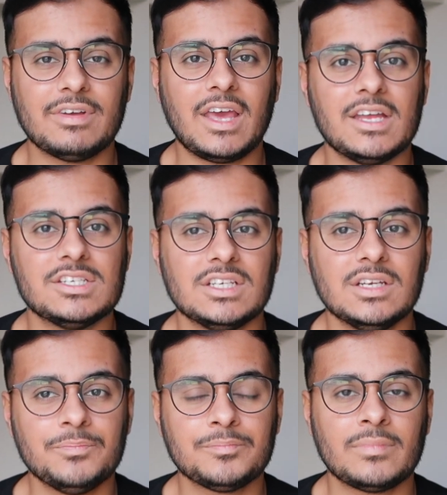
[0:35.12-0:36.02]

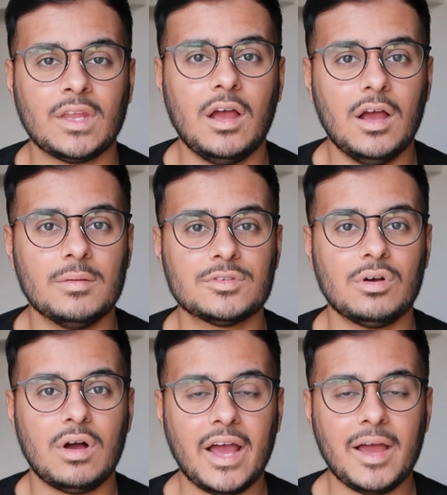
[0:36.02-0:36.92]
kg.
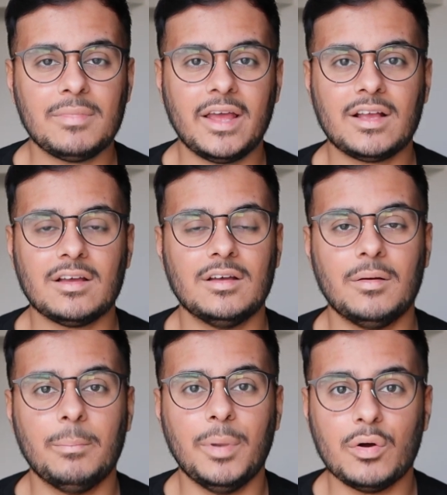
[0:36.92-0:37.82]
So I am like
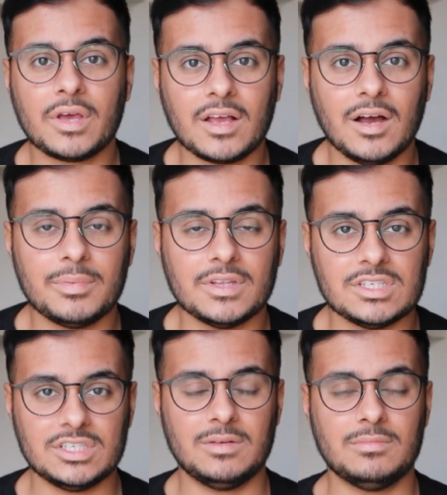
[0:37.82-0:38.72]
bulking up in the
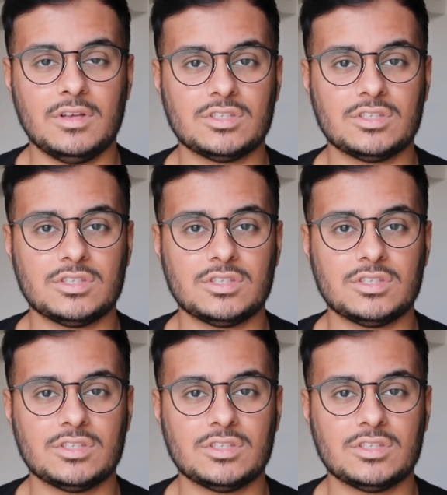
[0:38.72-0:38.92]
gym,